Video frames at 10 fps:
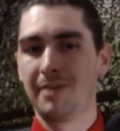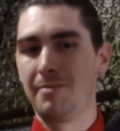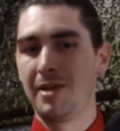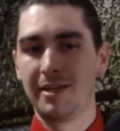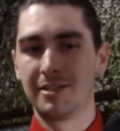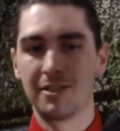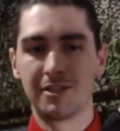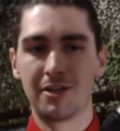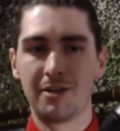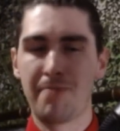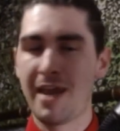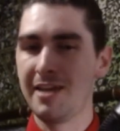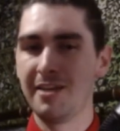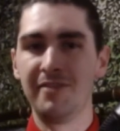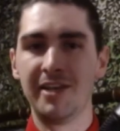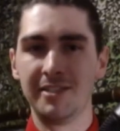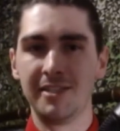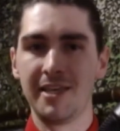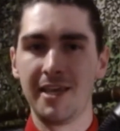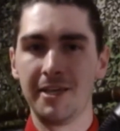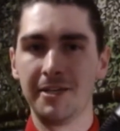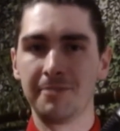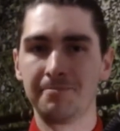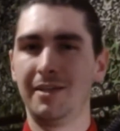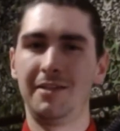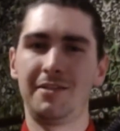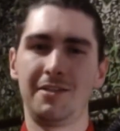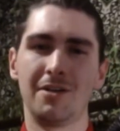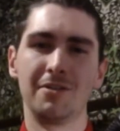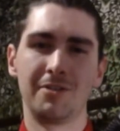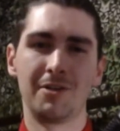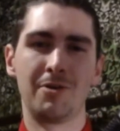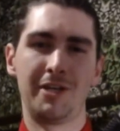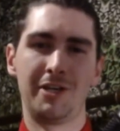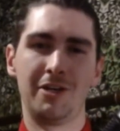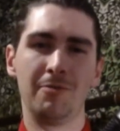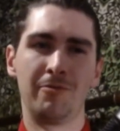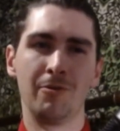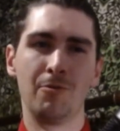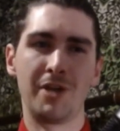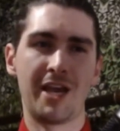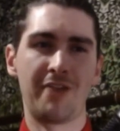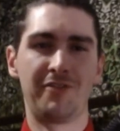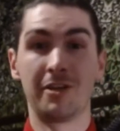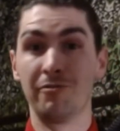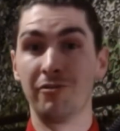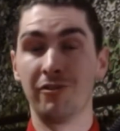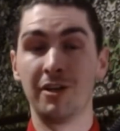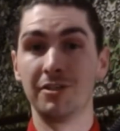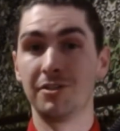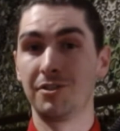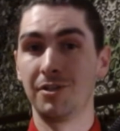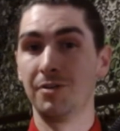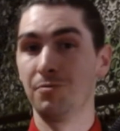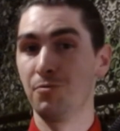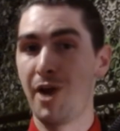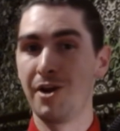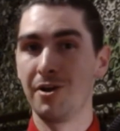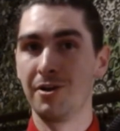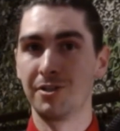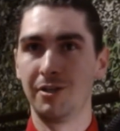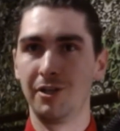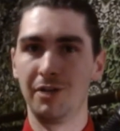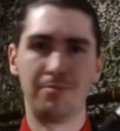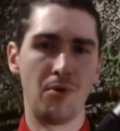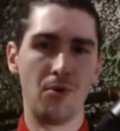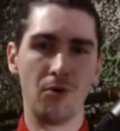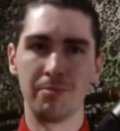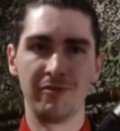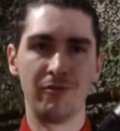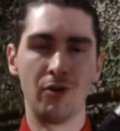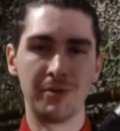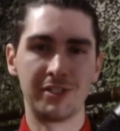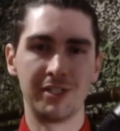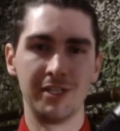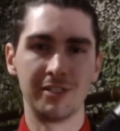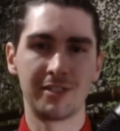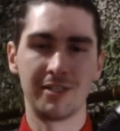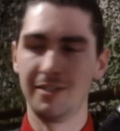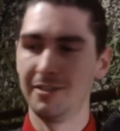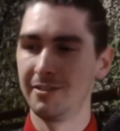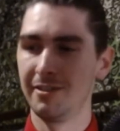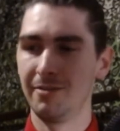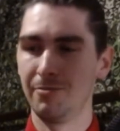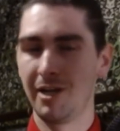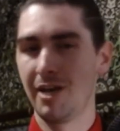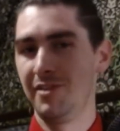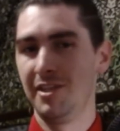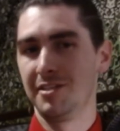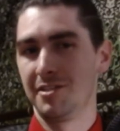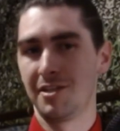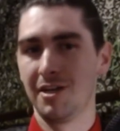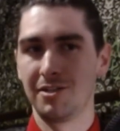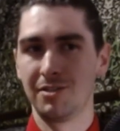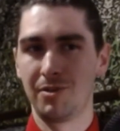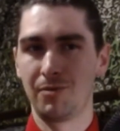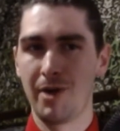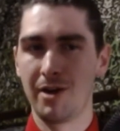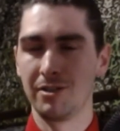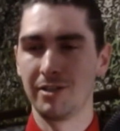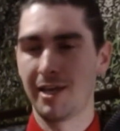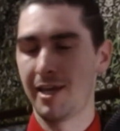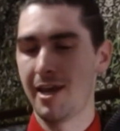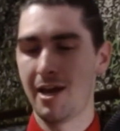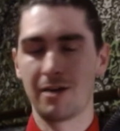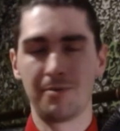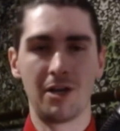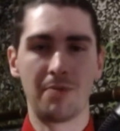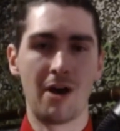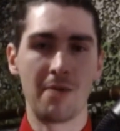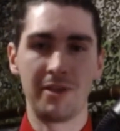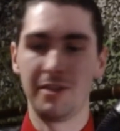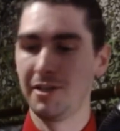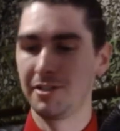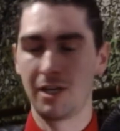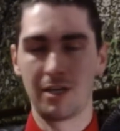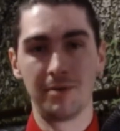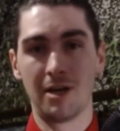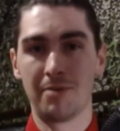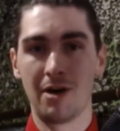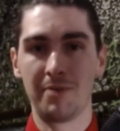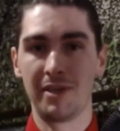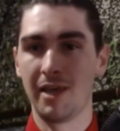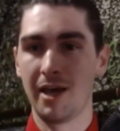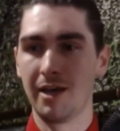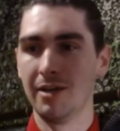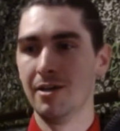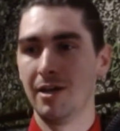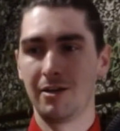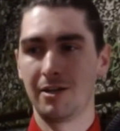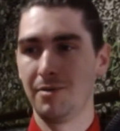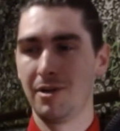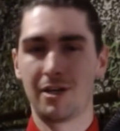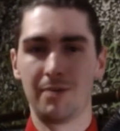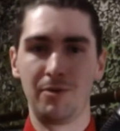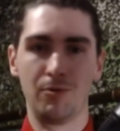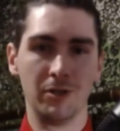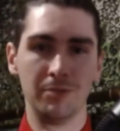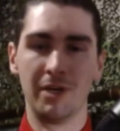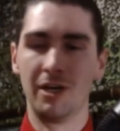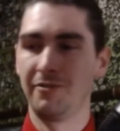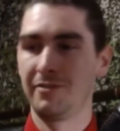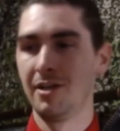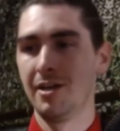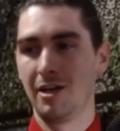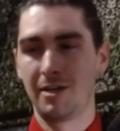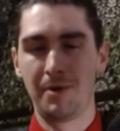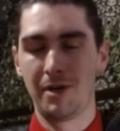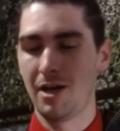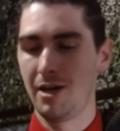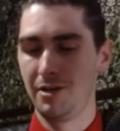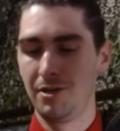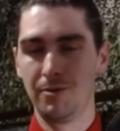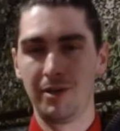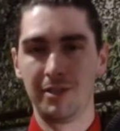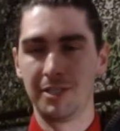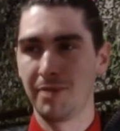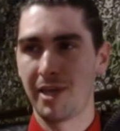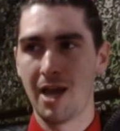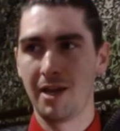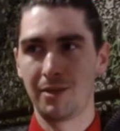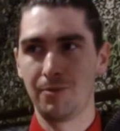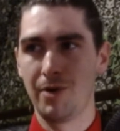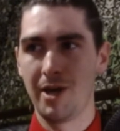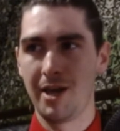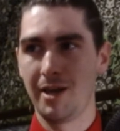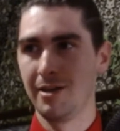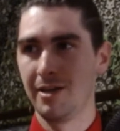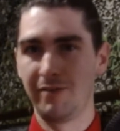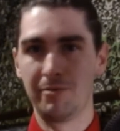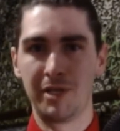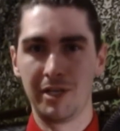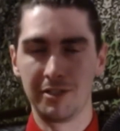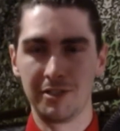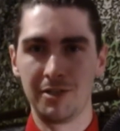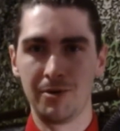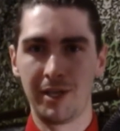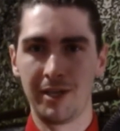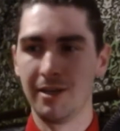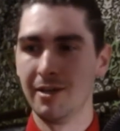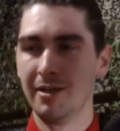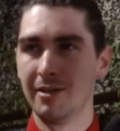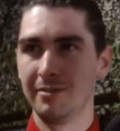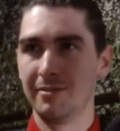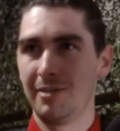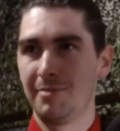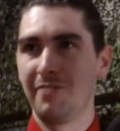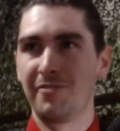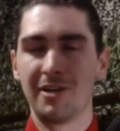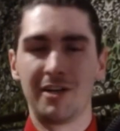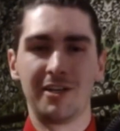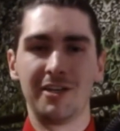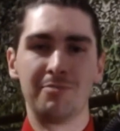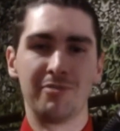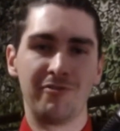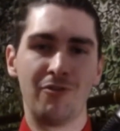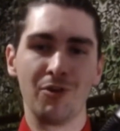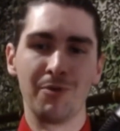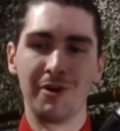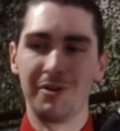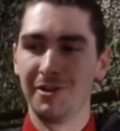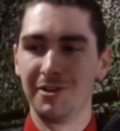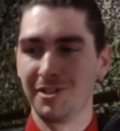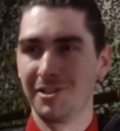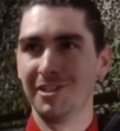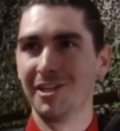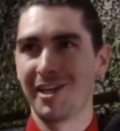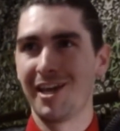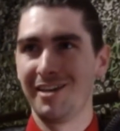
I mean, it's just going to pay dividends in the end. And this is also going to help for when you have to confront certain raiders on their poor performances, because when you're having these discussions with raiders like, hey, how come you're not popping this? How come you're not popping that? How come you're not coming world buffed? How come you're not doing this mechanic the way everybody else is doing it? I mean, if you're not a good performer, they're just going to look